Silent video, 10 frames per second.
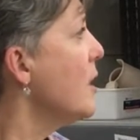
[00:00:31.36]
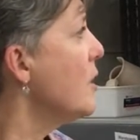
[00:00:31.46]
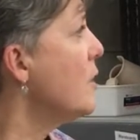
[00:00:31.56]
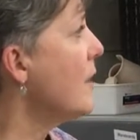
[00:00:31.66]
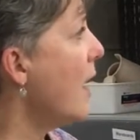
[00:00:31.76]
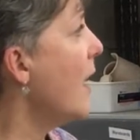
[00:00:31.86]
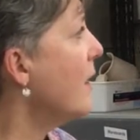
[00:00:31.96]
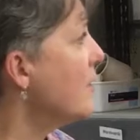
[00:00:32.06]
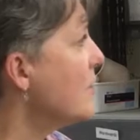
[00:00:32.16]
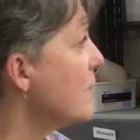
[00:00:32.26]
you
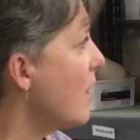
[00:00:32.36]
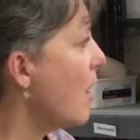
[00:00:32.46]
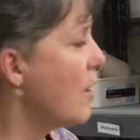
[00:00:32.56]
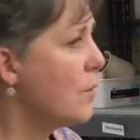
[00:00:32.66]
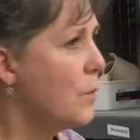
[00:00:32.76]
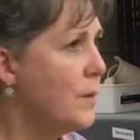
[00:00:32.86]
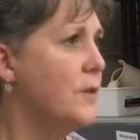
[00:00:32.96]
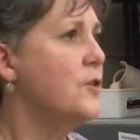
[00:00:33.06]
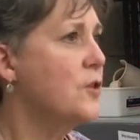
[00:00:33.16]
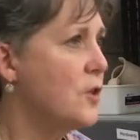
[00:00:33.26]
guys are
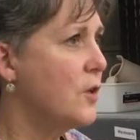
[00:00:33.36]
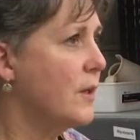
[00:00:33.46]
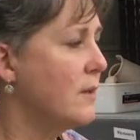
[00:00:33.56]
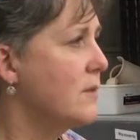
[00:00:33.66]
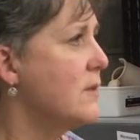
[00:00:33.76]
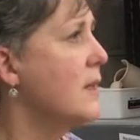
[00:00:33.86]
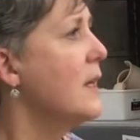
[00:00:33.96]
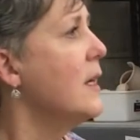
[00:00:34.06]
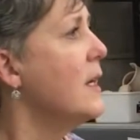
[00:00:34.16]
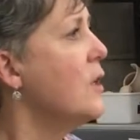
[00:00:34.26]
wheel students.
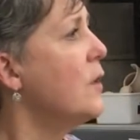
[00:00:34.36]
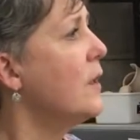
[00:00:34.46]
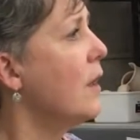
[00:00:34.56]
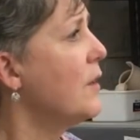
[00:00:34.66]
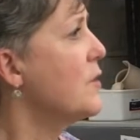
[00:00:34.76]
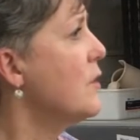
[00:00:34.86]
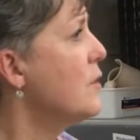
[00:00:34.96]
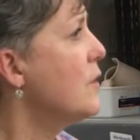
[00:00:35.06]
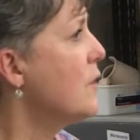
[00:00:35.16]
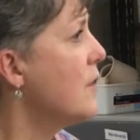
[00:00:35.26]
You can also
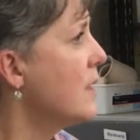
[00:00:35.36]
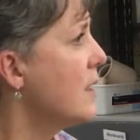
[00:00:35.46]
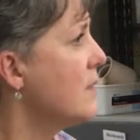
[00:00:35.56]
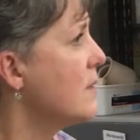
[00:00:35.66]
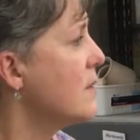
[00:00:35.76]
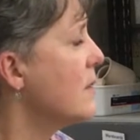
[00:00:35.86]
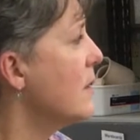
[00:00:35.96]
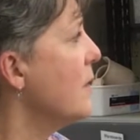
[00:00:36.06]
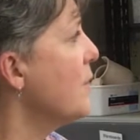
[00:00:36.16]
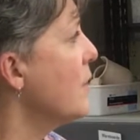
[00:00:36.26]
do this
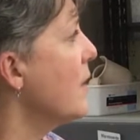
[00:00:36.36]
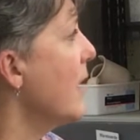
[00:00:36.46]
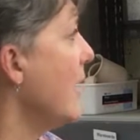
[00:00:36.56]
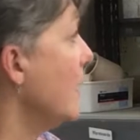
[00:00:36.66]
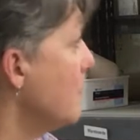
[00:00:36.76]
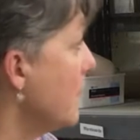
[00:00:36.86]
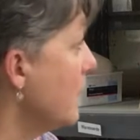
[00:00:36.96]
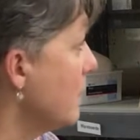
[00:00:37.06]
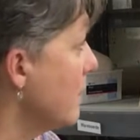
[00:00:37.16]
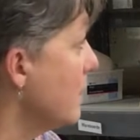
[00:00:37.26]
if you're a hand
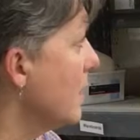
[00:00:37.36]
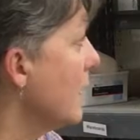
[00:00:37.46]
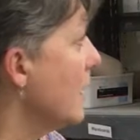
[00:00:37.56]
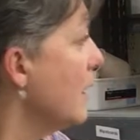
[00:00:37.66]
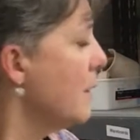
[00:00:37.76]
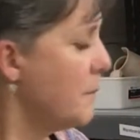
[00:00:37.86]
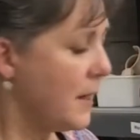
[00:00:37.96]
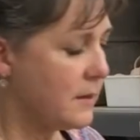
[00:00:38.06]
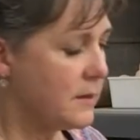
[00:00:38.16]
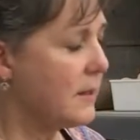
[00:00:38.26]
builder.
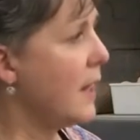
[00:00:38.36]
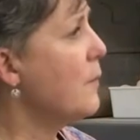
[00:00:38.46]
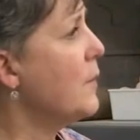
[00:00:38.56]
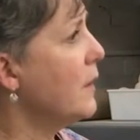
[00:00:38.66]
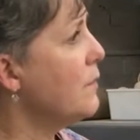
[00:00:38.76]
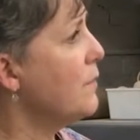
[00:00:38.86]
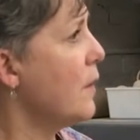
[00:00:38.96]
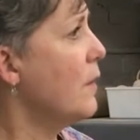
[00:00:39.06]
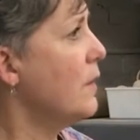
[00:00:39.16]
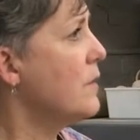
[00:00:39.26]
But tonight we're going to
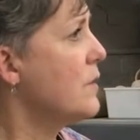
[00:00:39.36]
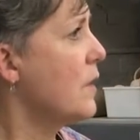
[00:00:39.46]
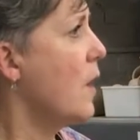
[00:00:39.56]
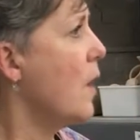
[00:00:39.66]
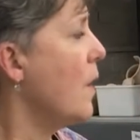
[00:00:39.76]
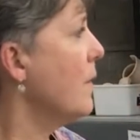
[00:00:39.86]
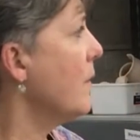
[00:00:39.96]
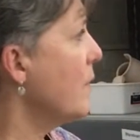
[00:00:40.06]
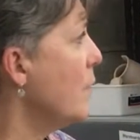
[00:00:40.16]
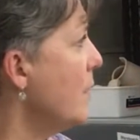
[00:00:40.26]
focus on
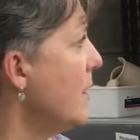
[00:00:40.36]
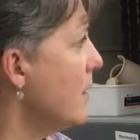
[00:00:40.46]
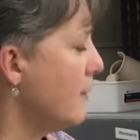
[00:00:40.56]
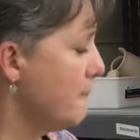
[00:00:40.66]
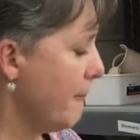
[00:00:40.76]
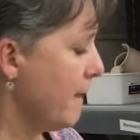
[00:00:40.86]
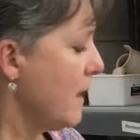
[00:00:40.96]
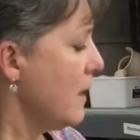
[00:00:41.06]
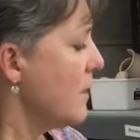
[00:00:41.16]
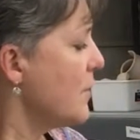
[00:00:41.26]
the wheel.
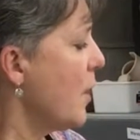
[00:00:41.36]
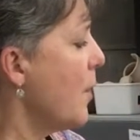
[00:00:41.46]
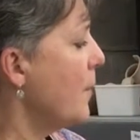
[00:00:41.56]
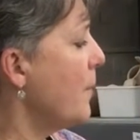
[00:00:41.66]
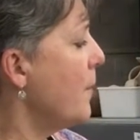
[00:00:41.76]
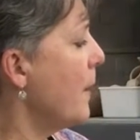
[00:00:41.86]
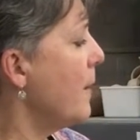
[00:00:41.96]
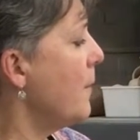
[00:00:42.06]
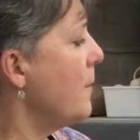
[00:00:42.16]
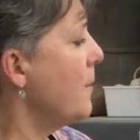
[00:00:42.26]
So
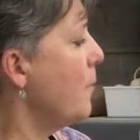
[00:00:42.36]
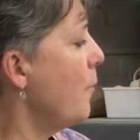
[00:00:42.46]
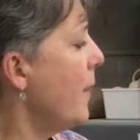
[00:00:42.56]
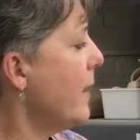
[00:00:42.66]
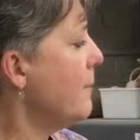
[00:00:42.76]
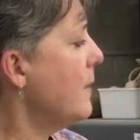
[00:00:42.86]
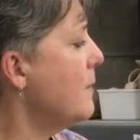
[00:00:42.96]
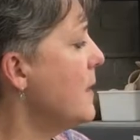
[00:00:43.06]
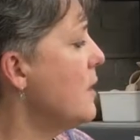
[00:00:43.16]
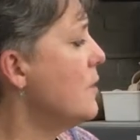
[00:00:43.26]
what I'm going to
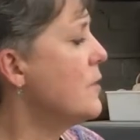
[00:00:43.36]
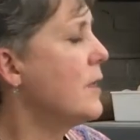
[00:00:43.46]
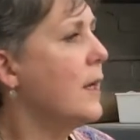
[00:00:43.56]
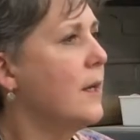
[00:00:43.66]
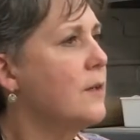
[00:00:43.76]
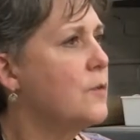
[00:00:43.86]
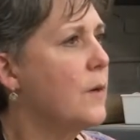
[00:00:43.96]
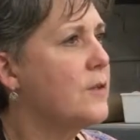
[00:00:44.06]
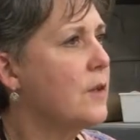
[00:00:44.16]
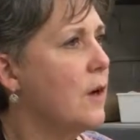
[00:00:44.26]
be using is
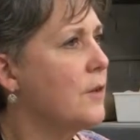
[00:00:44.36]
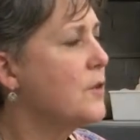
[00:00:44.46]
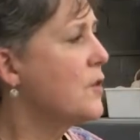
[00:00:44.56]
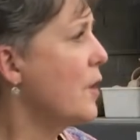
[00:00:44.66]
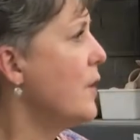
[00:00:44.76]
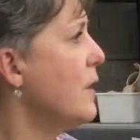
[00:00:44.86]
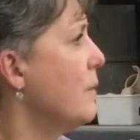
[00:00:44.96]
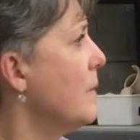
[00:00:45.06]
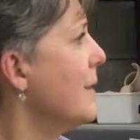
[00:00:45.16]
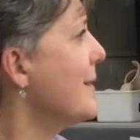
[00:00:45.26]
what's called
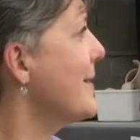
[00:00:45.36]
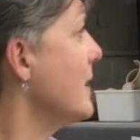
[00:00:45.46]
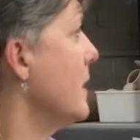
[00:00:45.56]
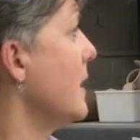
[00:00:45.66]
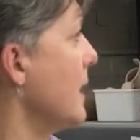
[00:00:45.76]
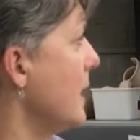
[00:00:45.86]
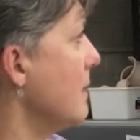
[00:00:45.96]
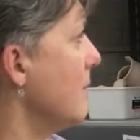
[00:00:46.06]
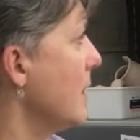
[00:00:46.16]
sodium silicate.